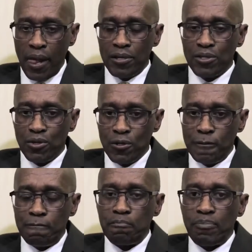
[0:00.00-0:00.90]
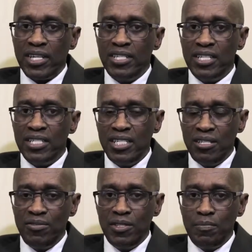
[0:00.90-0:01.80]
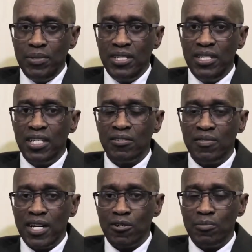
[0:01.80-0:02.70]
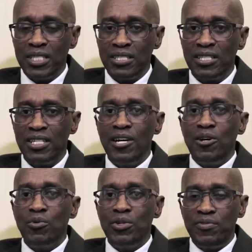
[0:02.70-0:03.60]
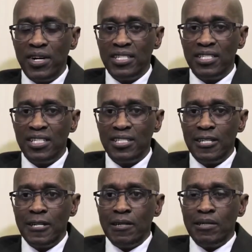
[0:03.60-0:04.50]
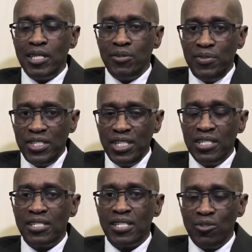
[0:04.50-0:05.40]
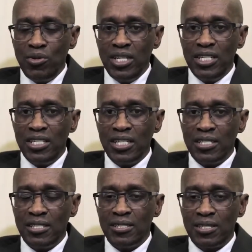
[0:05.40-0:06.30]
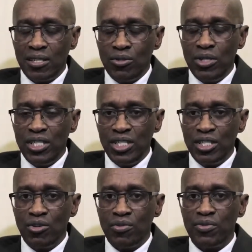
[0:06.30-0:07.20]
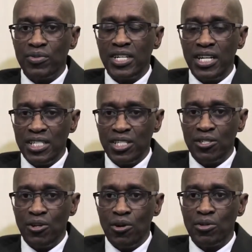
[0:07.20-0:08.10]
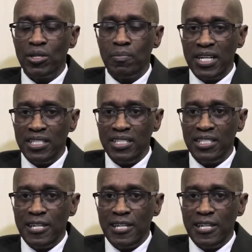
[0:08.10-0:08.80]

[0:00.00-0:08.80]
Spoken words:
So in a DVP environment, we find that the efficient circulation of cash or the money